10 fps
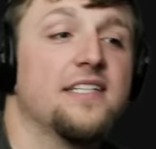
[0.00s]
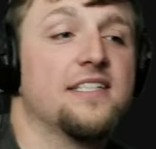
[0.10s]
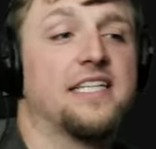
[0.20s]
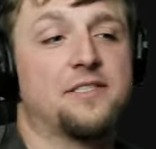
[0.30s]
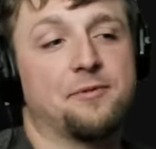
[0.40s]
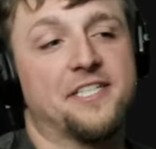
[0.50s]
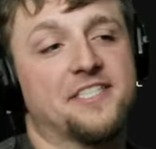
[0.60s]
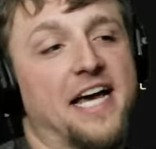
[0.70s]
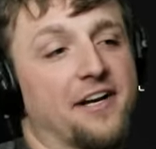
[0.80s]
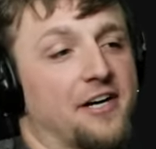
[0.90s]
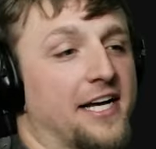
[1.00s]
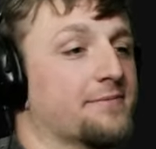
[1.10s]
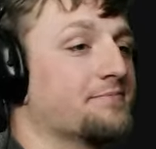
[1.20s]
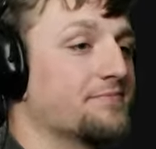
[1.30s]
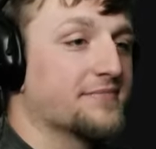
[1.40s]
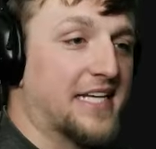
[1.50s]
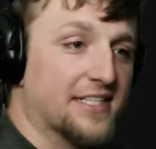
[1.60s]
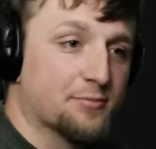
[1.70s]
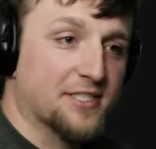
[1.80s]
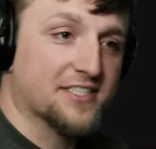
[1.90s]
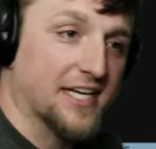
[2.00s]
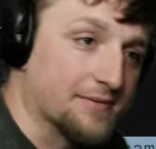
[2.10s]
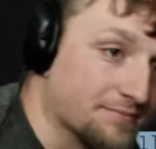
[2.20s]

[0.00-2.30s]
That's pretty sad, Ryan. That is pretty sad.